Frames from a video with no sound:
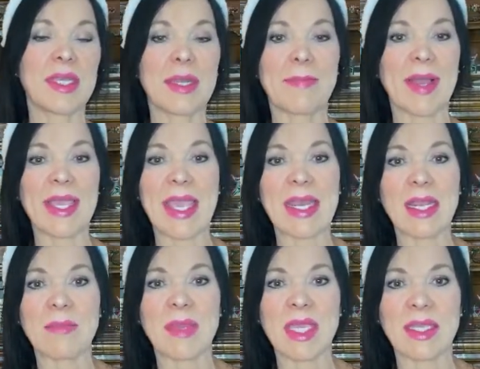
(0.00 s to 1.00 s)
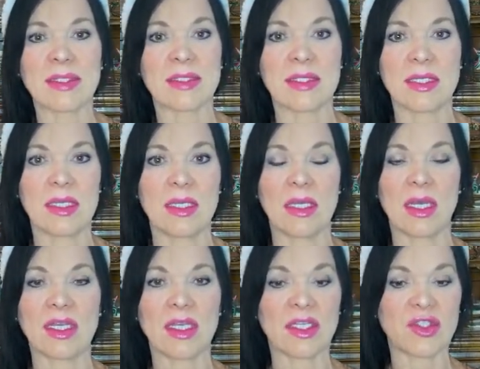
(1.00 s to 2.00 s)
by any means
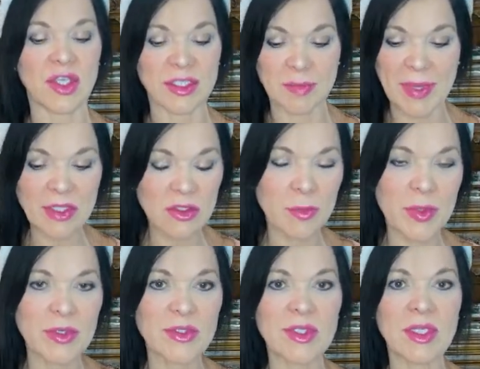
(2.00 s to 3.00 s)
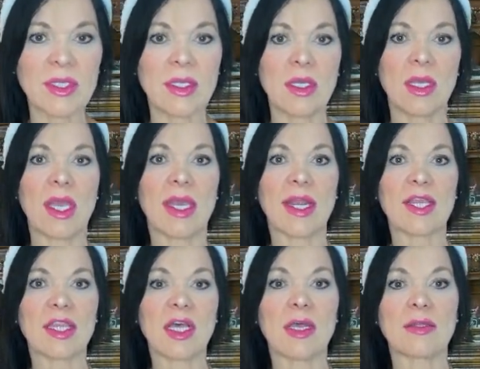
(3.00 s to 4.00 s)
a judgmental person, and I
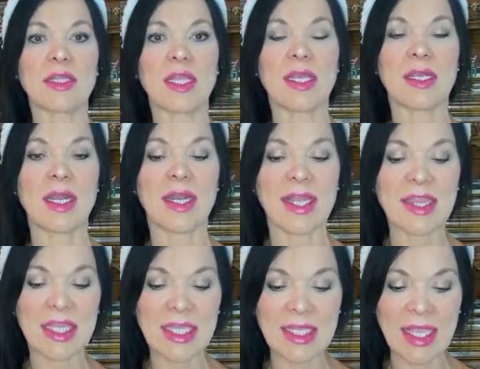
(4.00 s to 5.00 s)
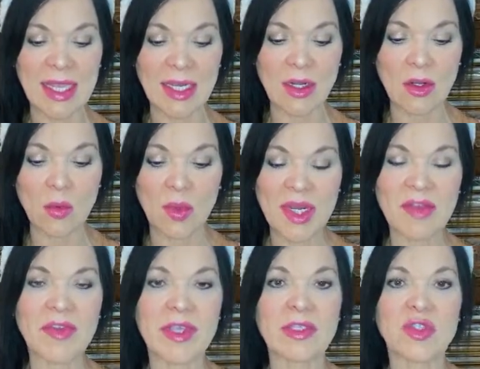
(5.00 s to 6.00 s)
think that
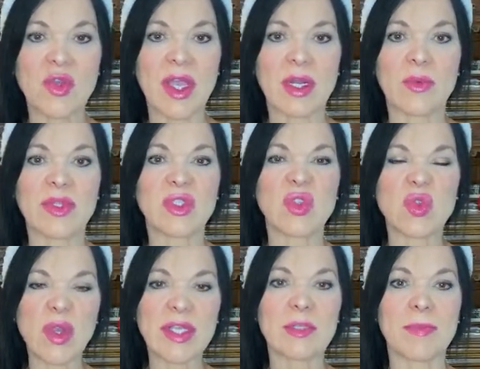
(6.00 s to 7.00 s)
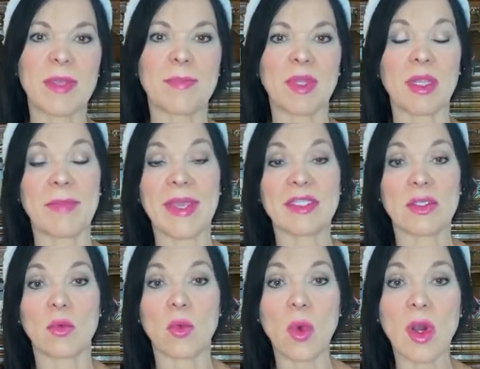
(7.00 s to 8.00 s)
whenever you try to restrict people, it makes
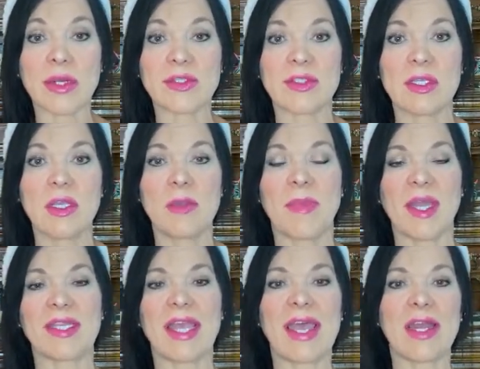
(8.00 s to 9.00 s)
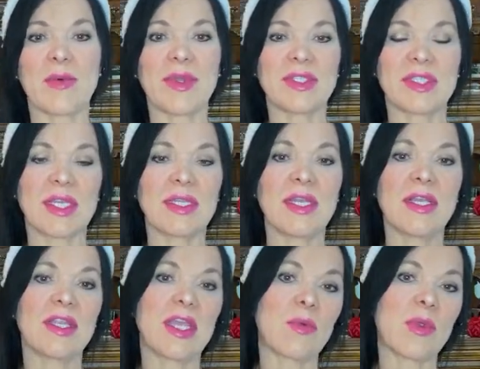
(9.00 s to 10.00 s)
it worse. My dad always said
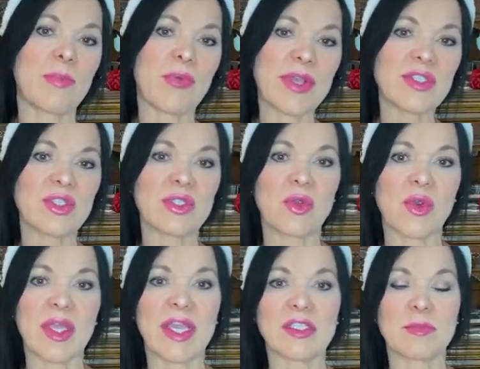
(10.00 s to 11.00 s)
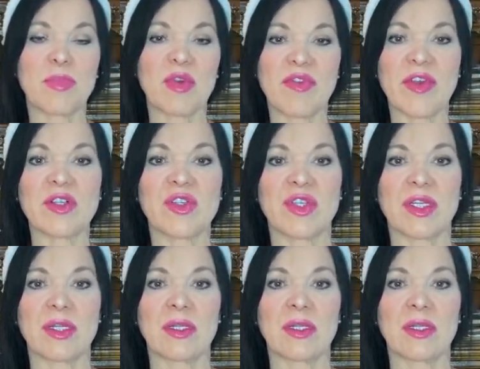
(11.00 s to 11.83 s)
that repression creates perversion.